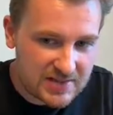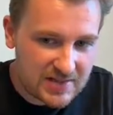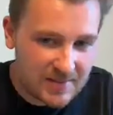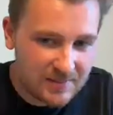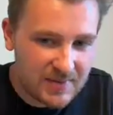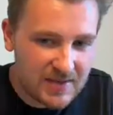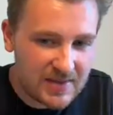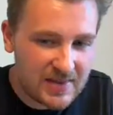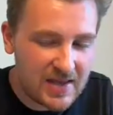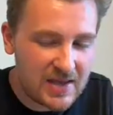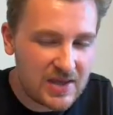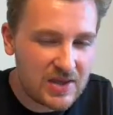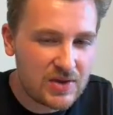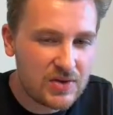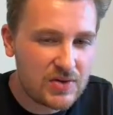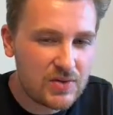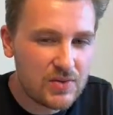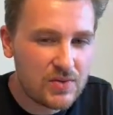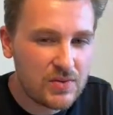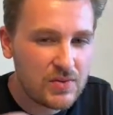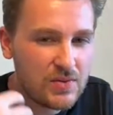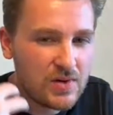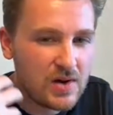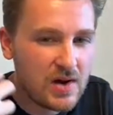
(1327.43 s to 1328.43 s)
something that
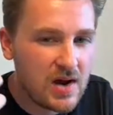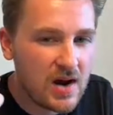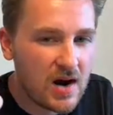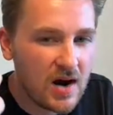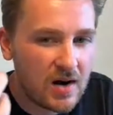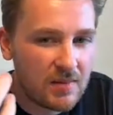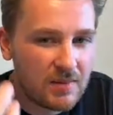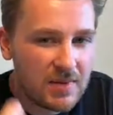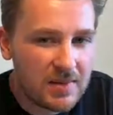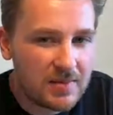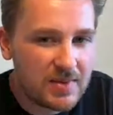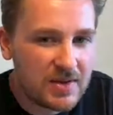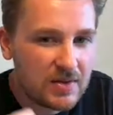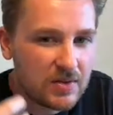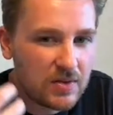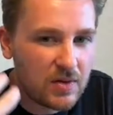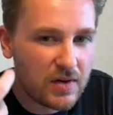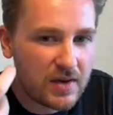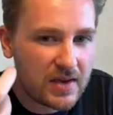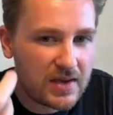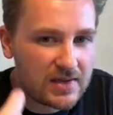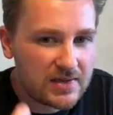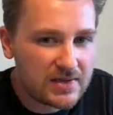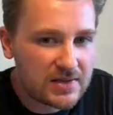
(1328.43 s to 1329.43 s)
you are maybe
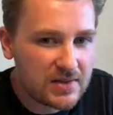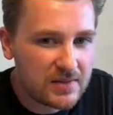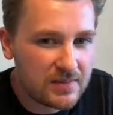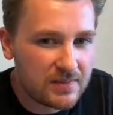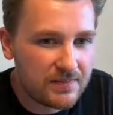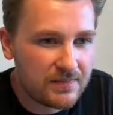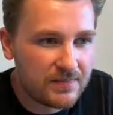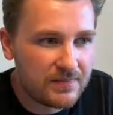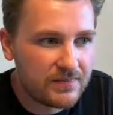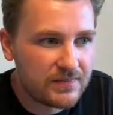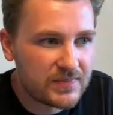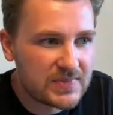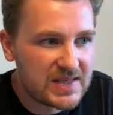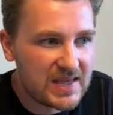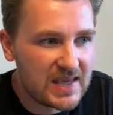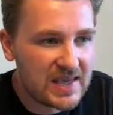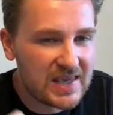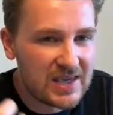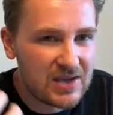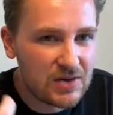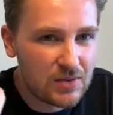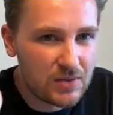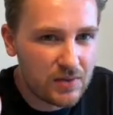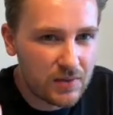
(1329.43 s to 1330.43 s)
looking to
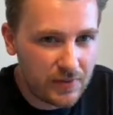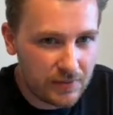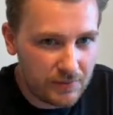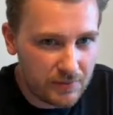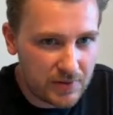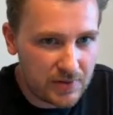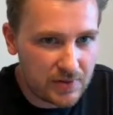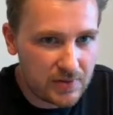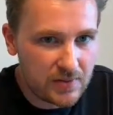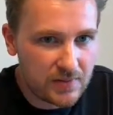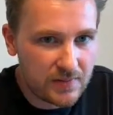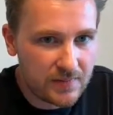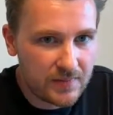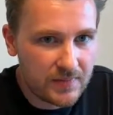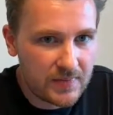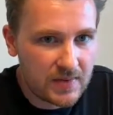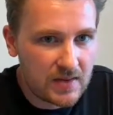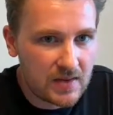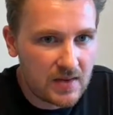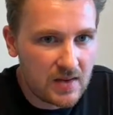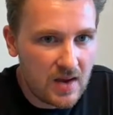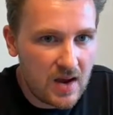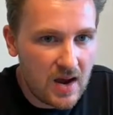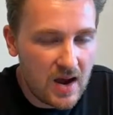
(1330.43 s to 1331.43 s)
heal through
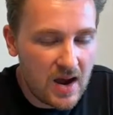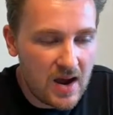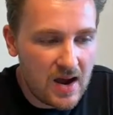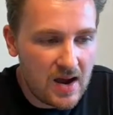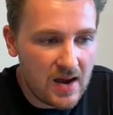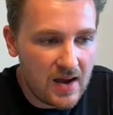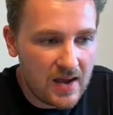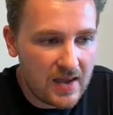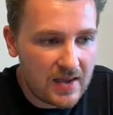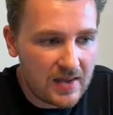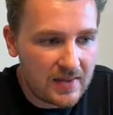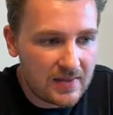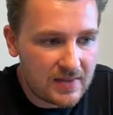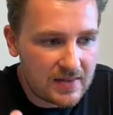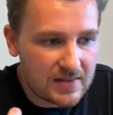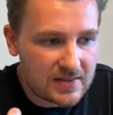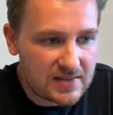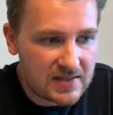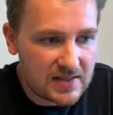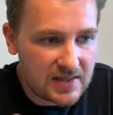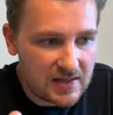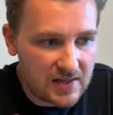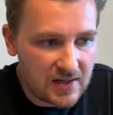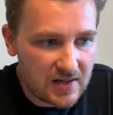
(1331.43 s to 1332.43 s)
in
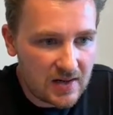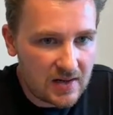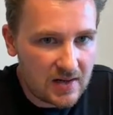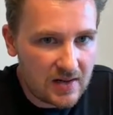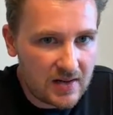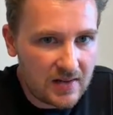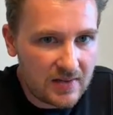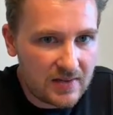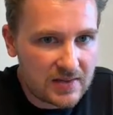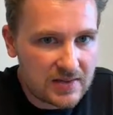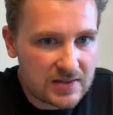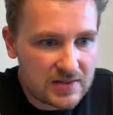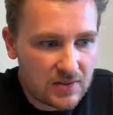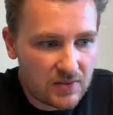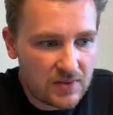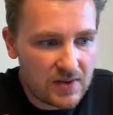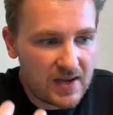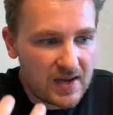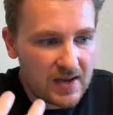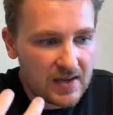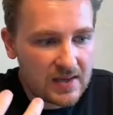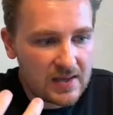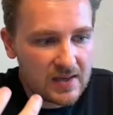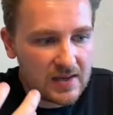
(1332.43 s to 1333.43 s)
this year, in this
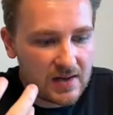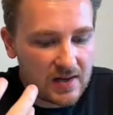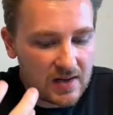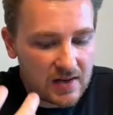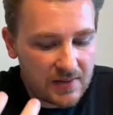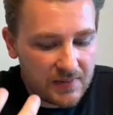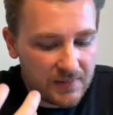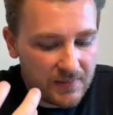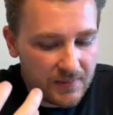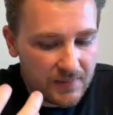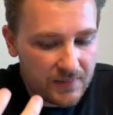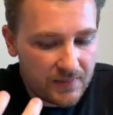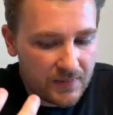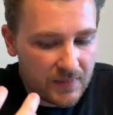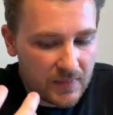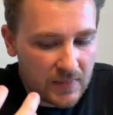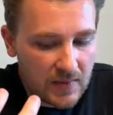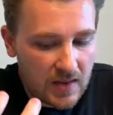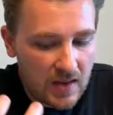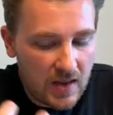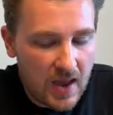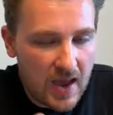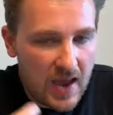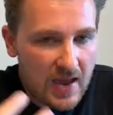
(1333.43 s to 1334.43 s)
Zodiac year.
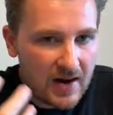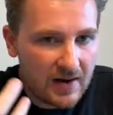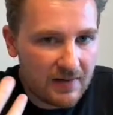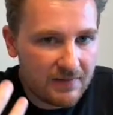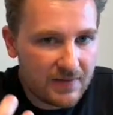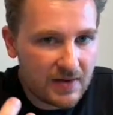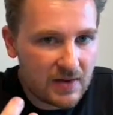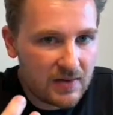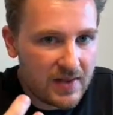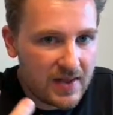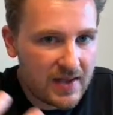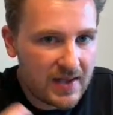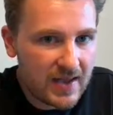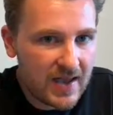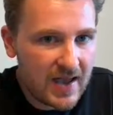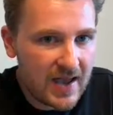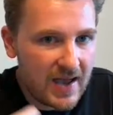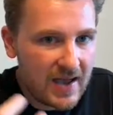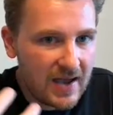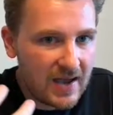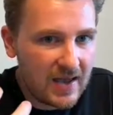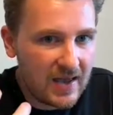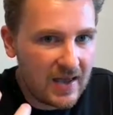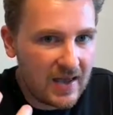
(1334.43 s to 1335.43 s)
And I feel like,
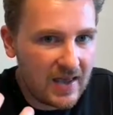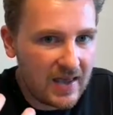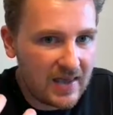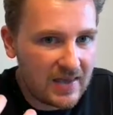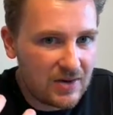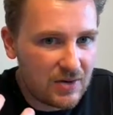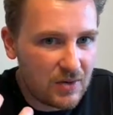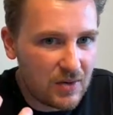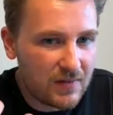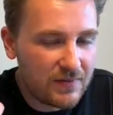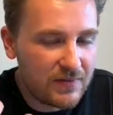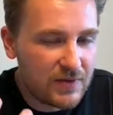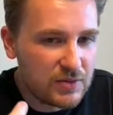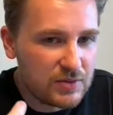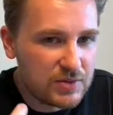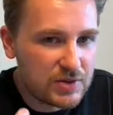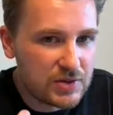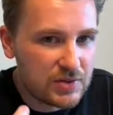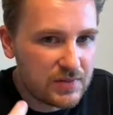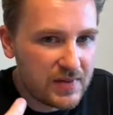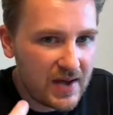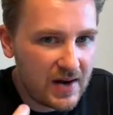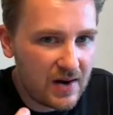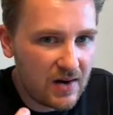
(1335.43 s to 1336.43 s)
if you
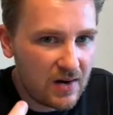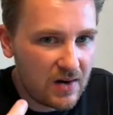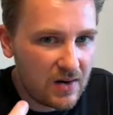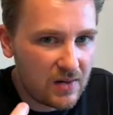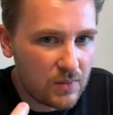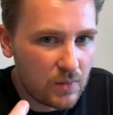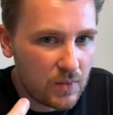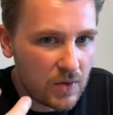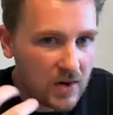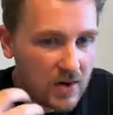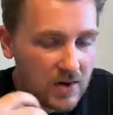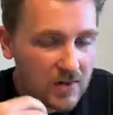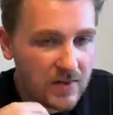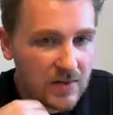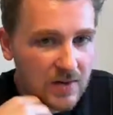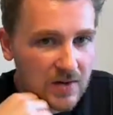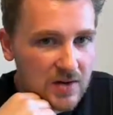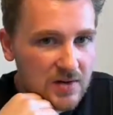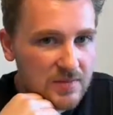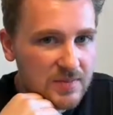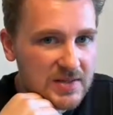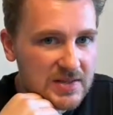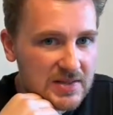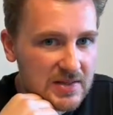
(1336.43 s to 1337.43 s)
do that hard work, there
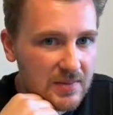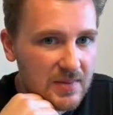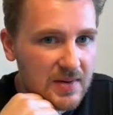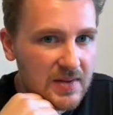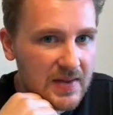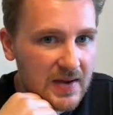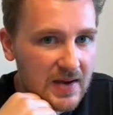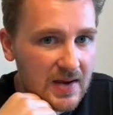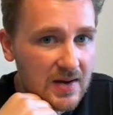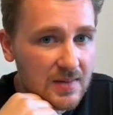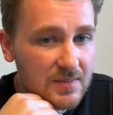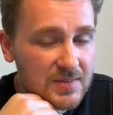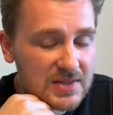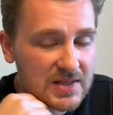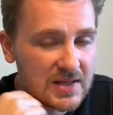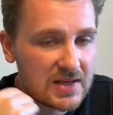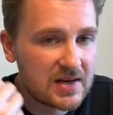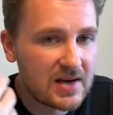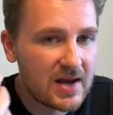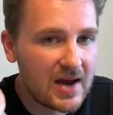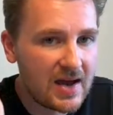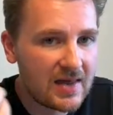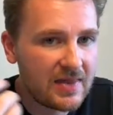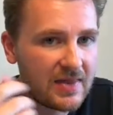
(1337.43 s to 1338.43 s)
could be somebody that comes
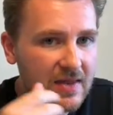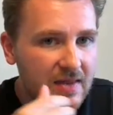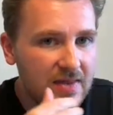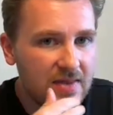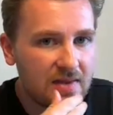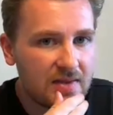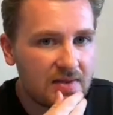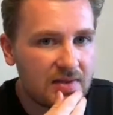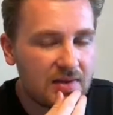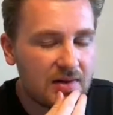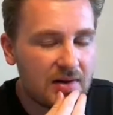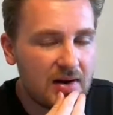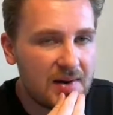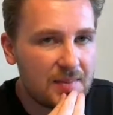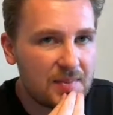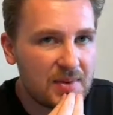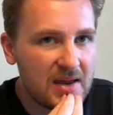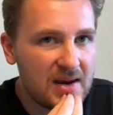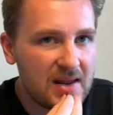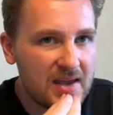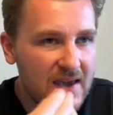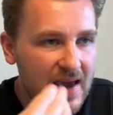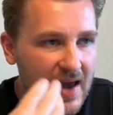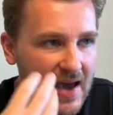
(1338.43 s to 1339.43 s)
in. I think I'm
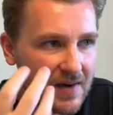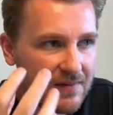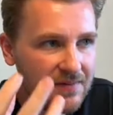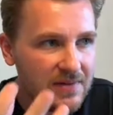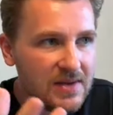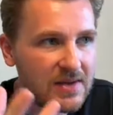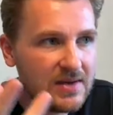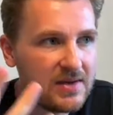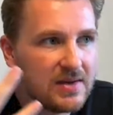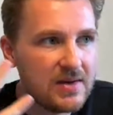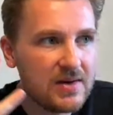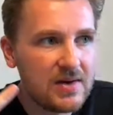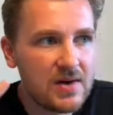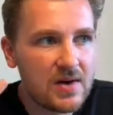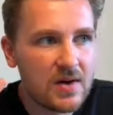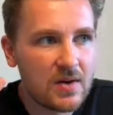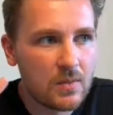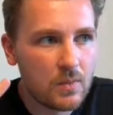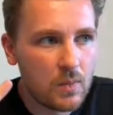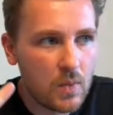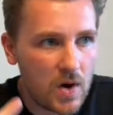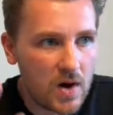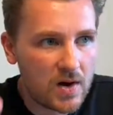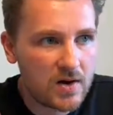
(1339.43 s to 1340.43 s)
getting heavy
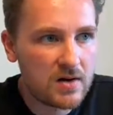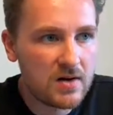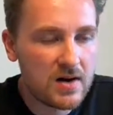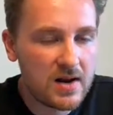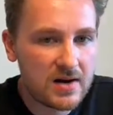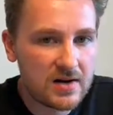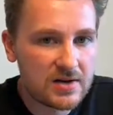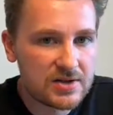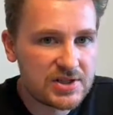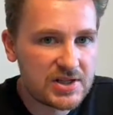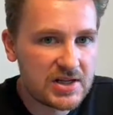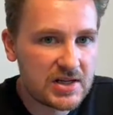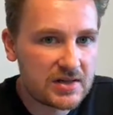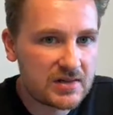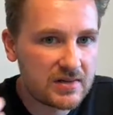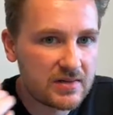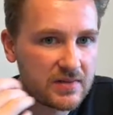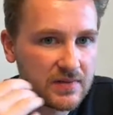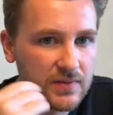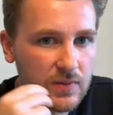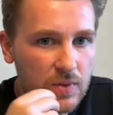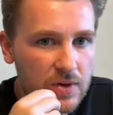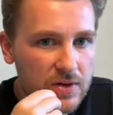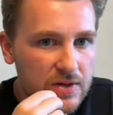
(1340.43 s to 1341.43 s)
water energy
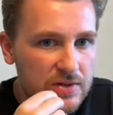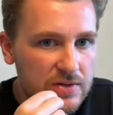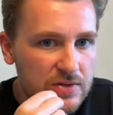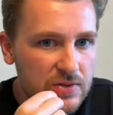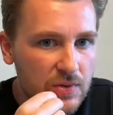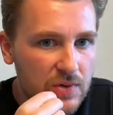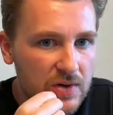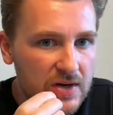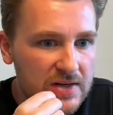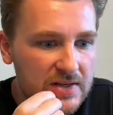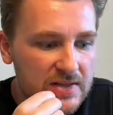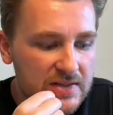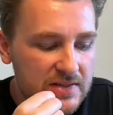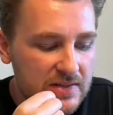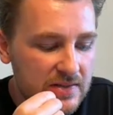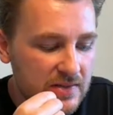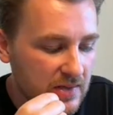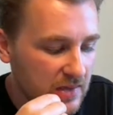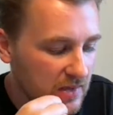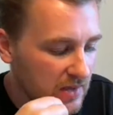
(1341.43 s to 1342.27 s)
for you, Taurus.